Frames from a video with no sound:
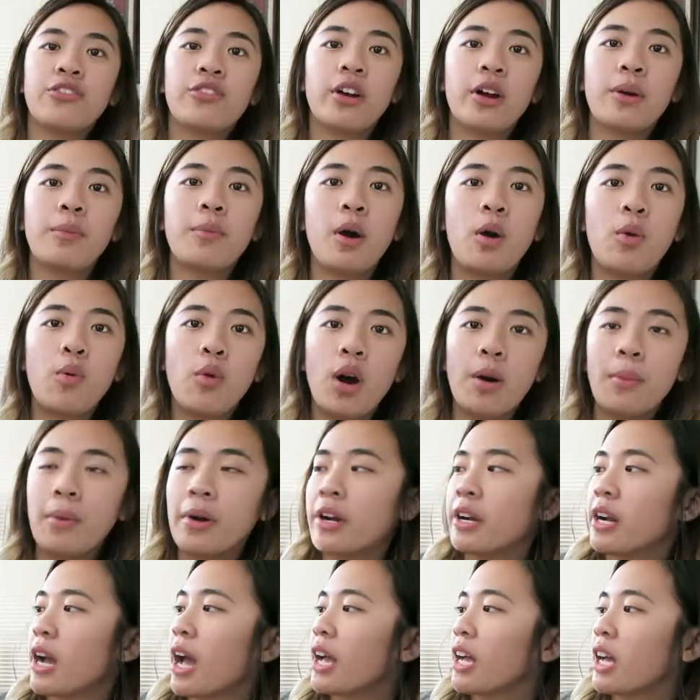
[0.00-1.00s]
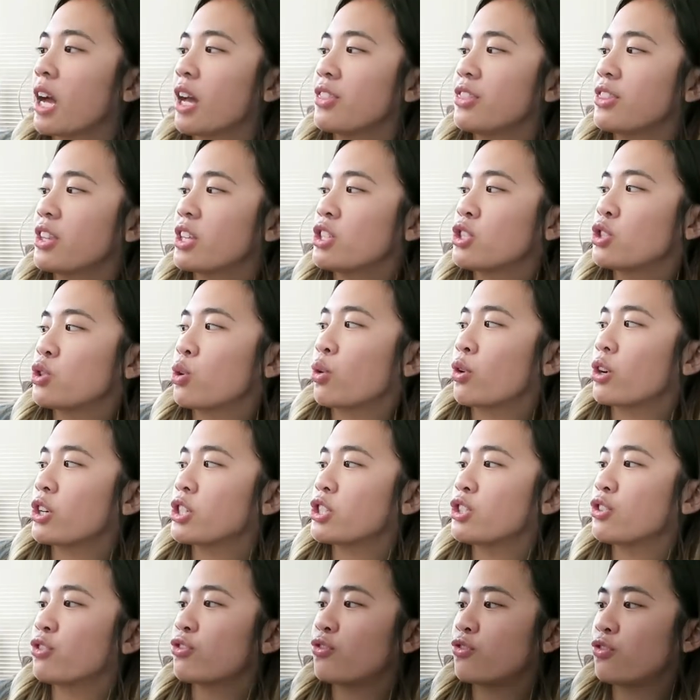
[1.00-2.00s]
From Walmart, I got the
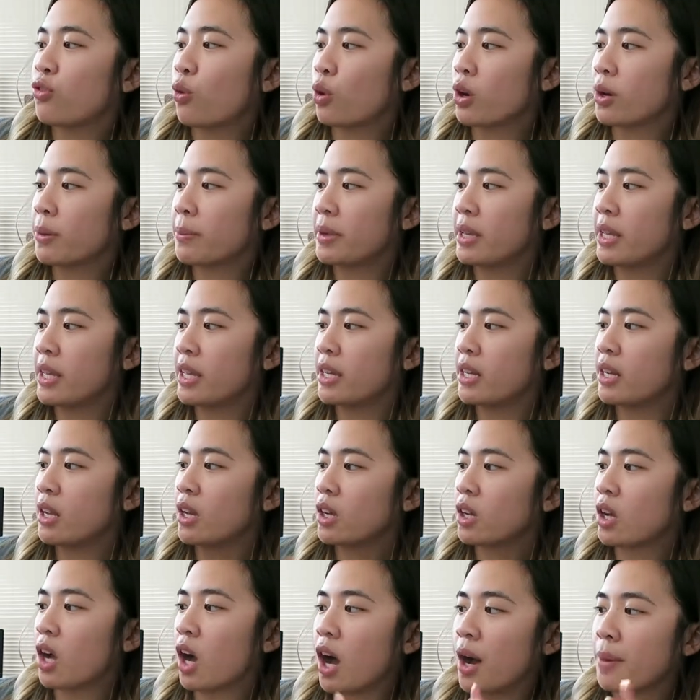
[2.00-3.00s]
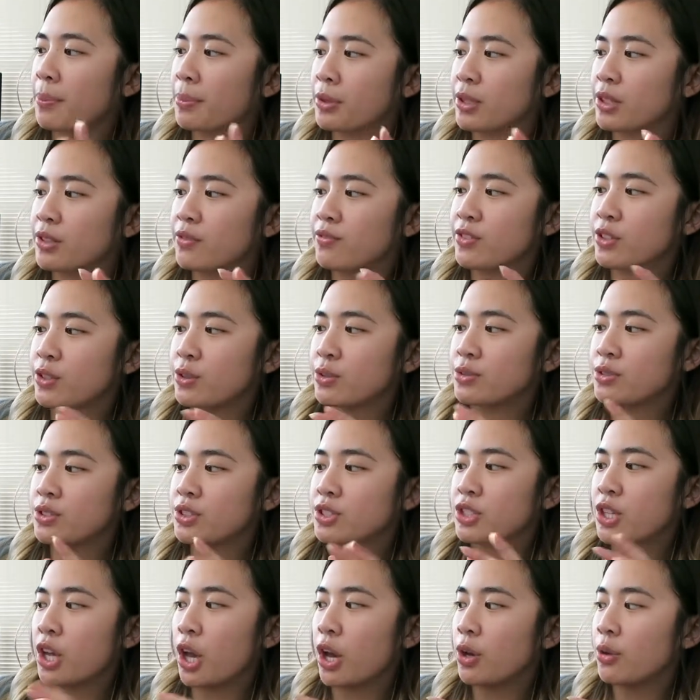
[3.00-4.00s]
George Foreman copper
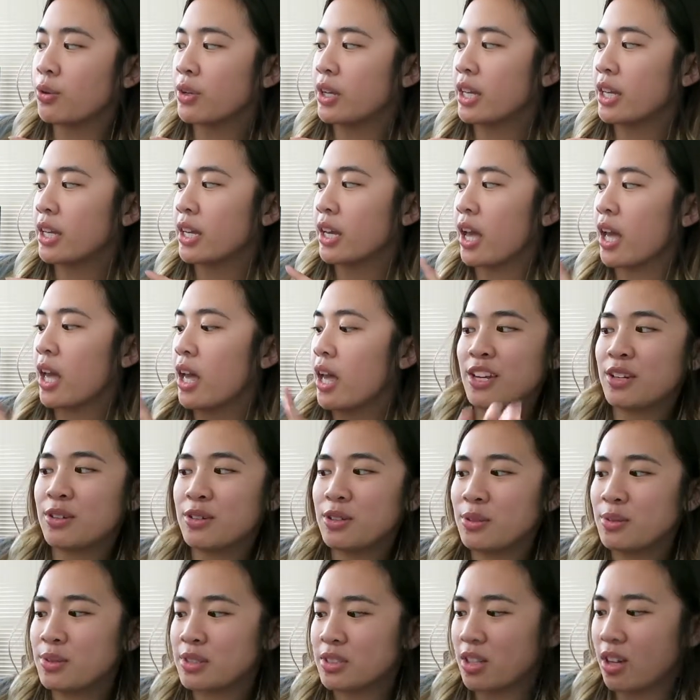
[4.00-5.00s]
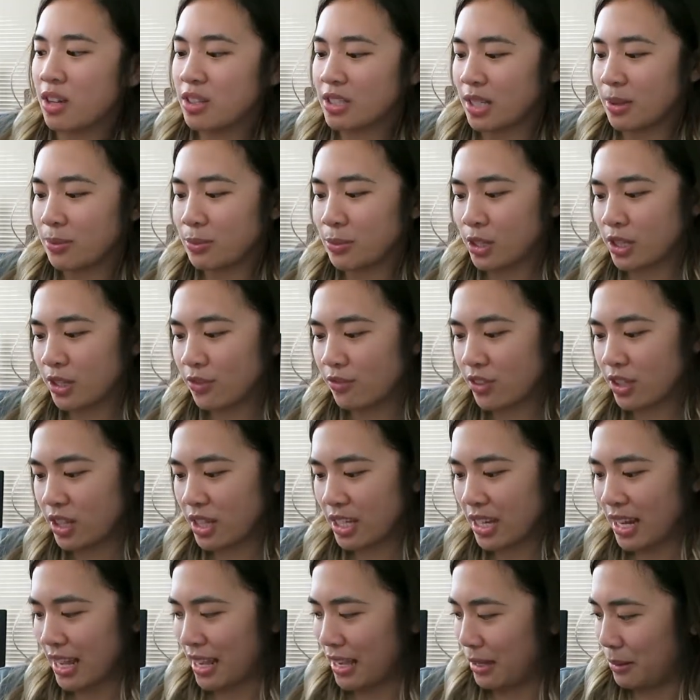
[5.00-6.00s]
infused coating. I don't know what it's called, I'm looking for
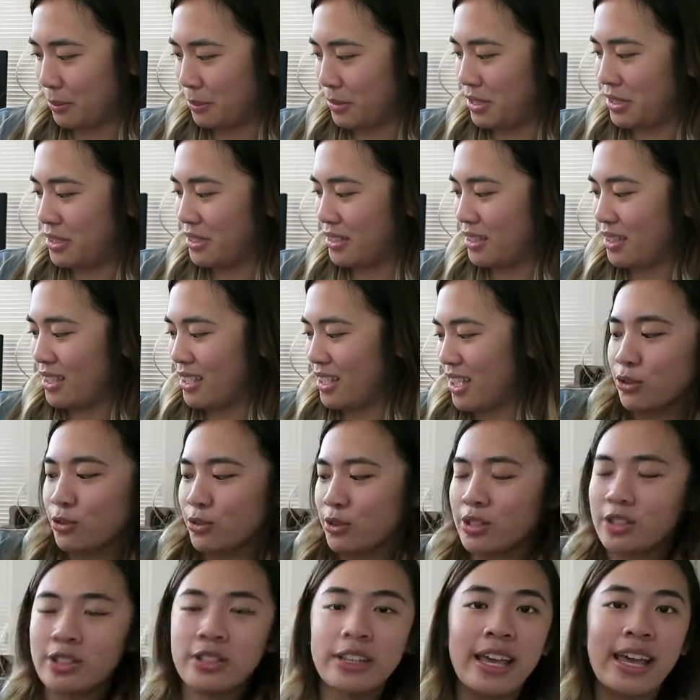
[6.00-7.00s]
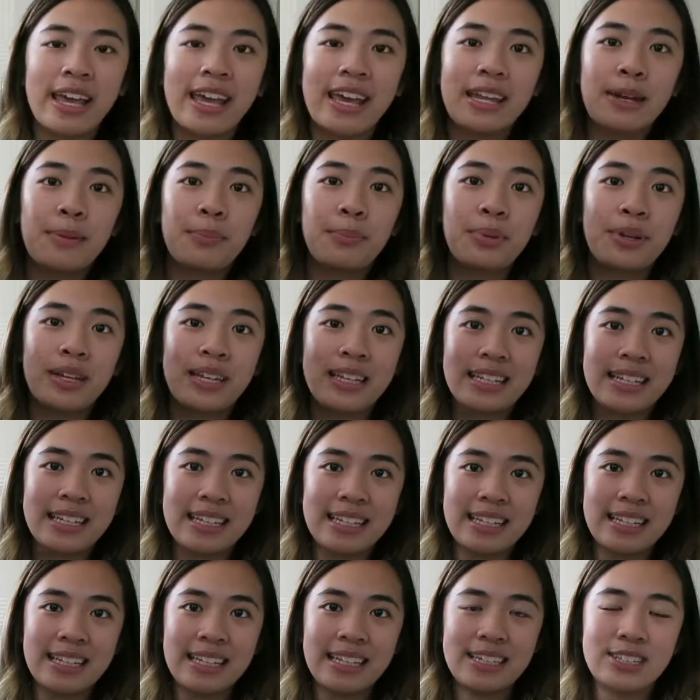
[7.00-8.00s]
the name. Grill and
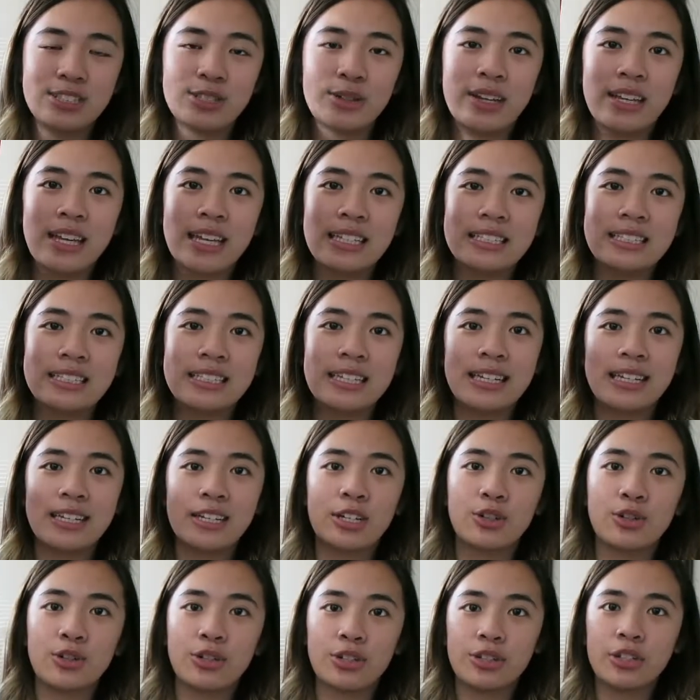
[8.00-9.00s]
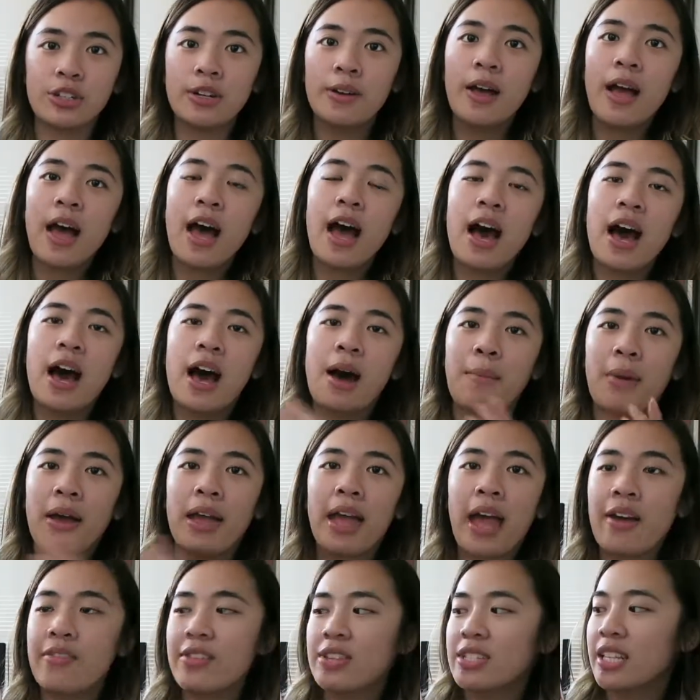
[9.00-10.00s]
panini, so I guess it's like a grill.
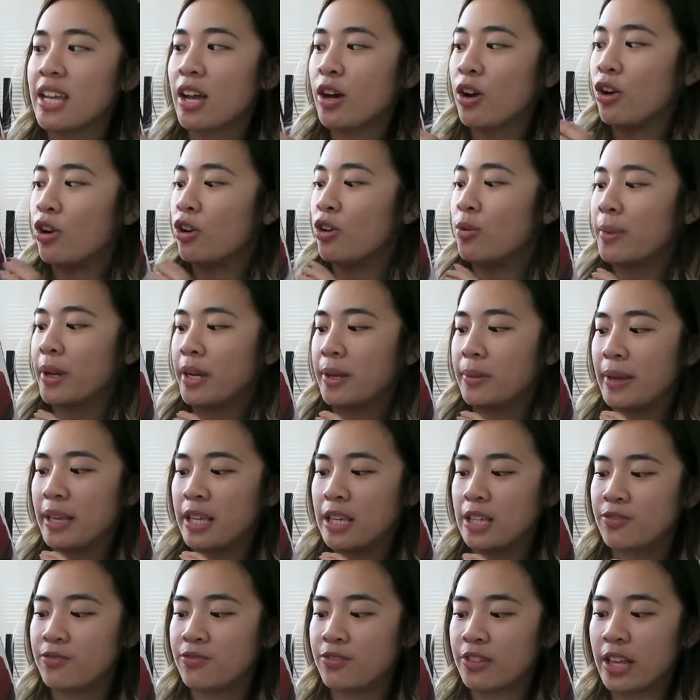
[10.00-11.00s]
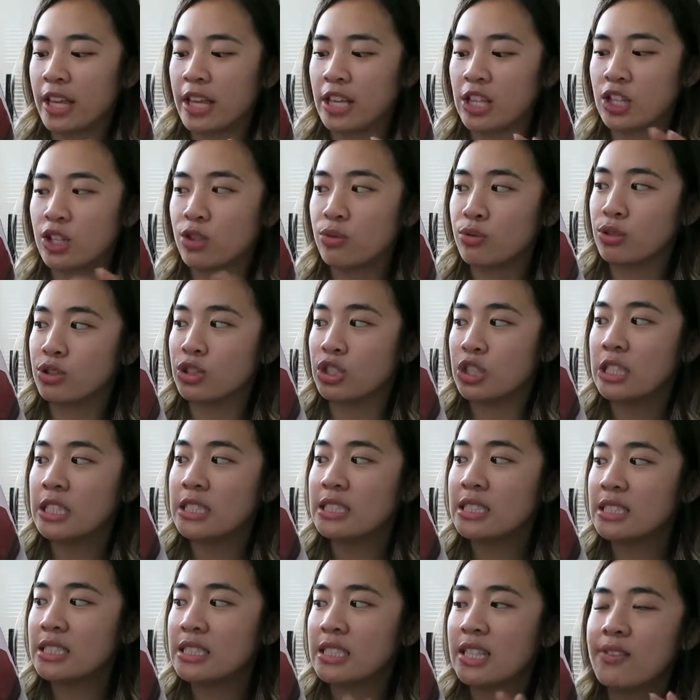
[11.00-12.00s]
I have this at home and I make it for like grilled
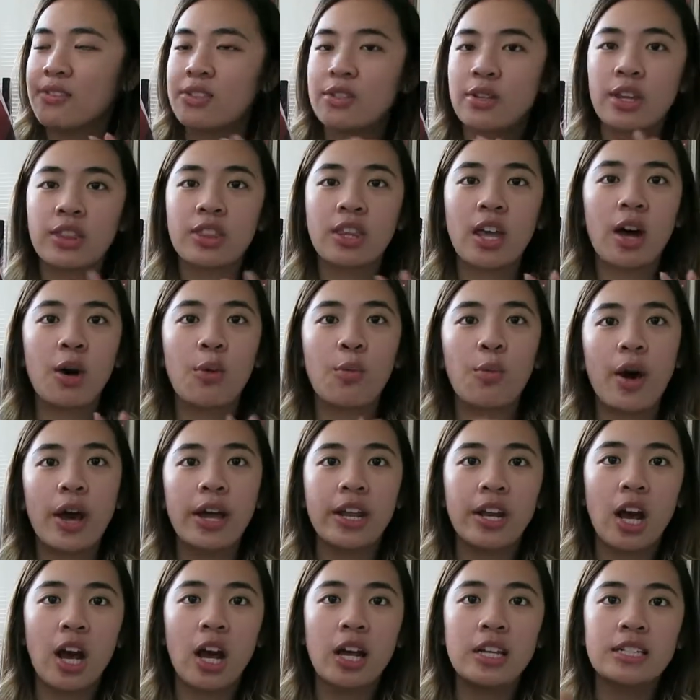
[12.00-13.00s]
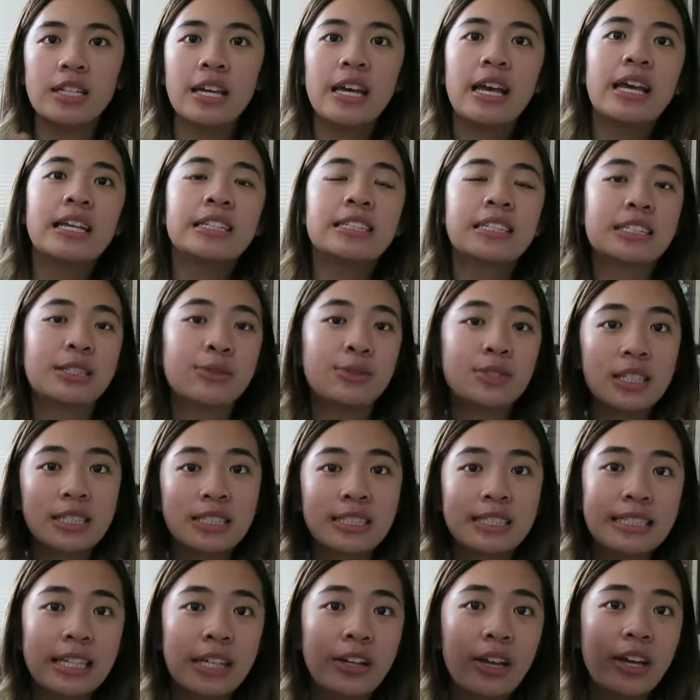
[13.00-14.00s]
cheese and stuff, so I thought why not, since it was
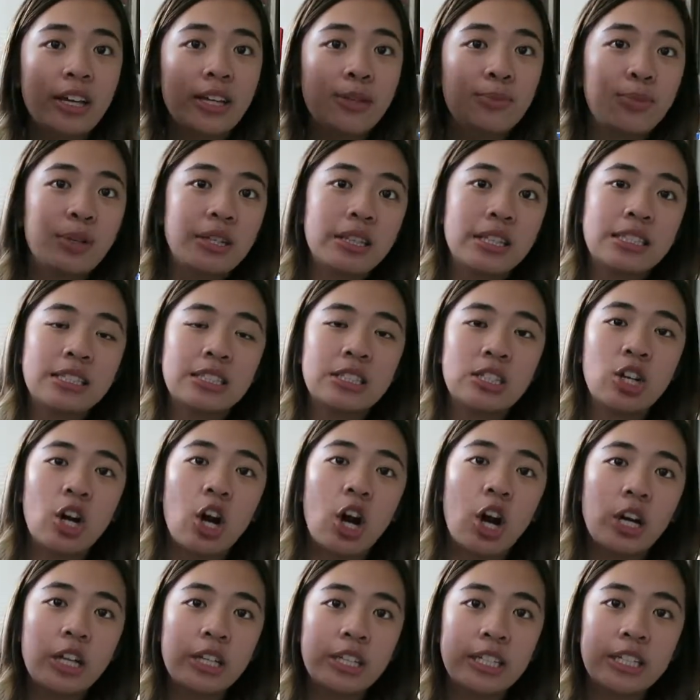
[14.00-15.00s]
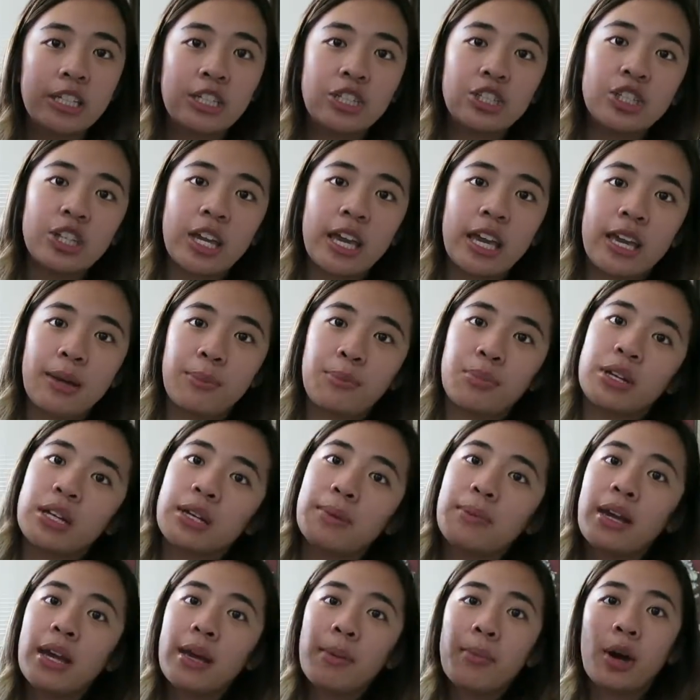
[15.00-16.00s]
on sale I could bring this to college and put it
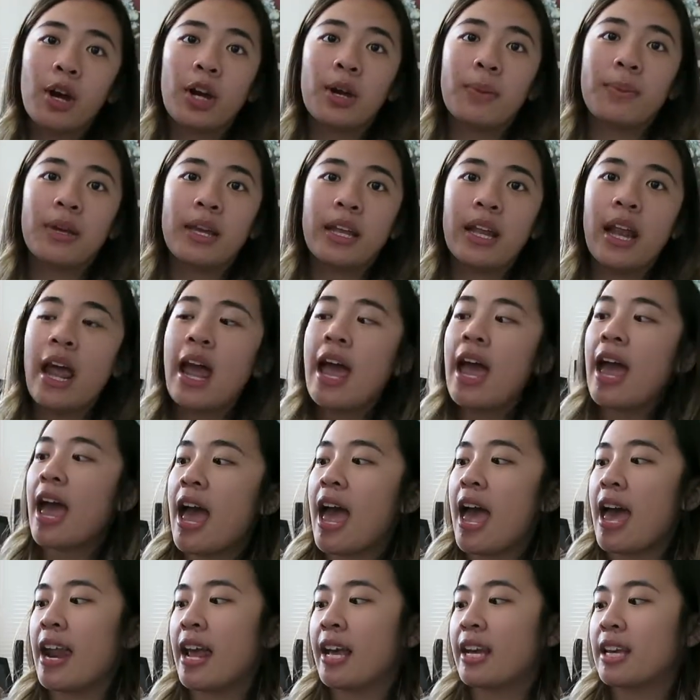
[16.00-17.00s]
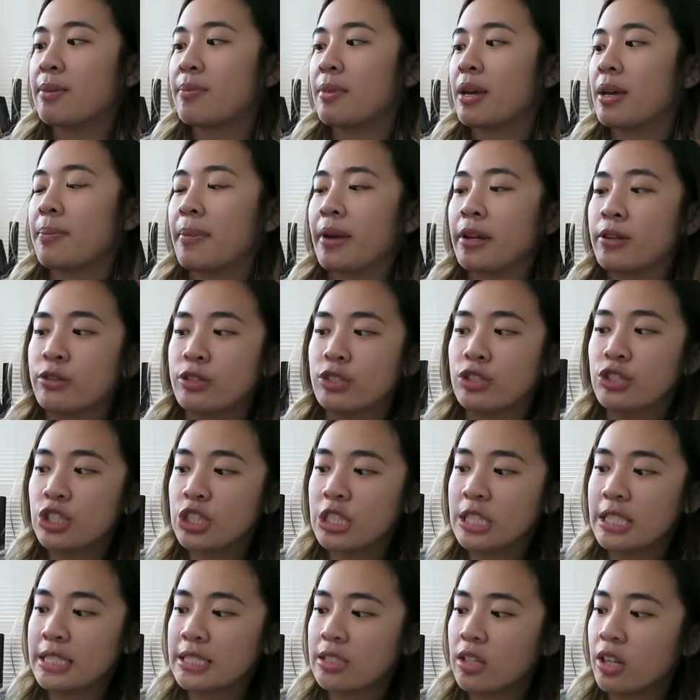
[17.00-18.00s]
in my apartment and I can make my grilled
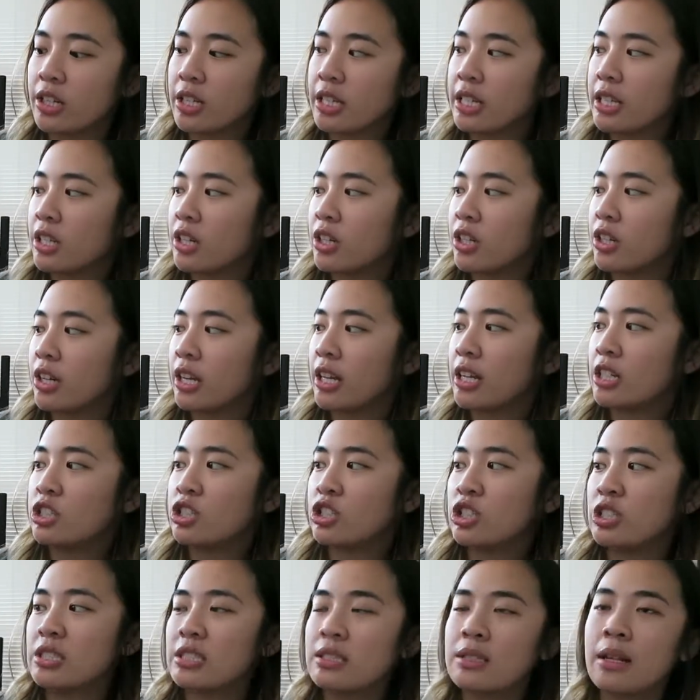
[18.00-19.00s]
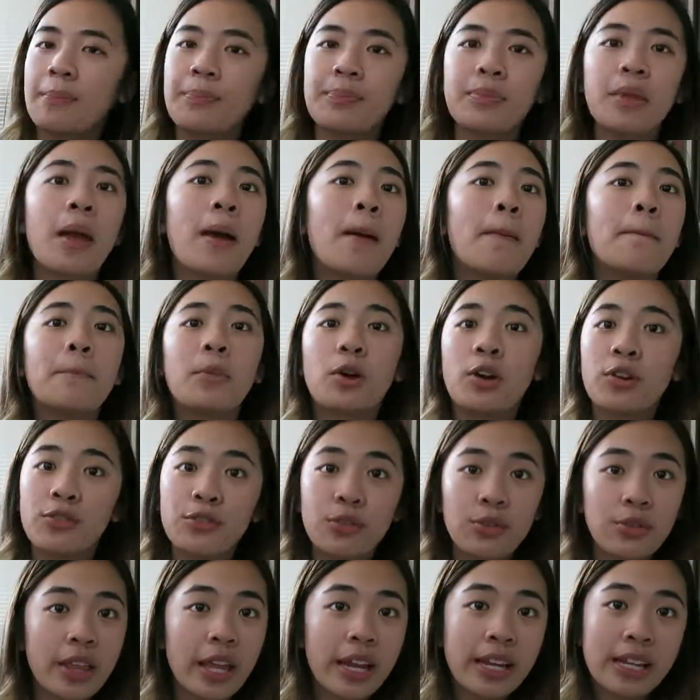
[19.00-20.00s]
cheese on here, and it's just more
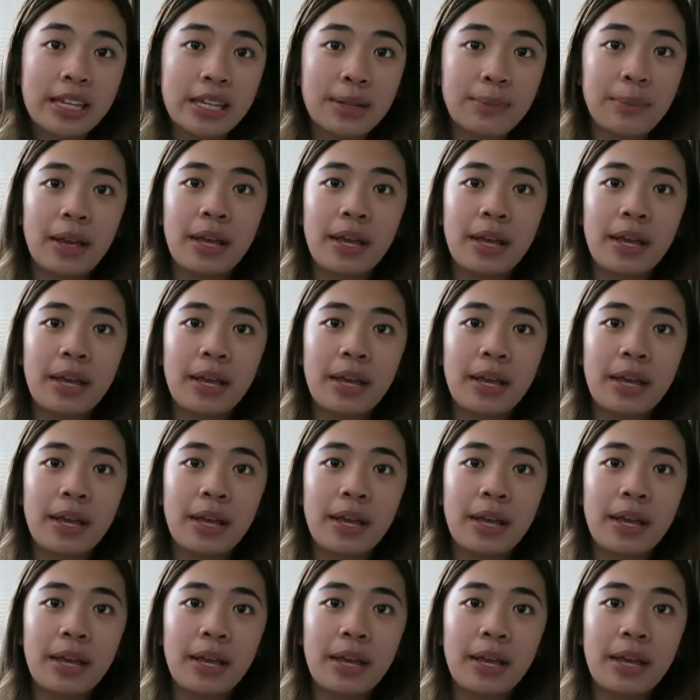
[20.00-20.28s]
food that I can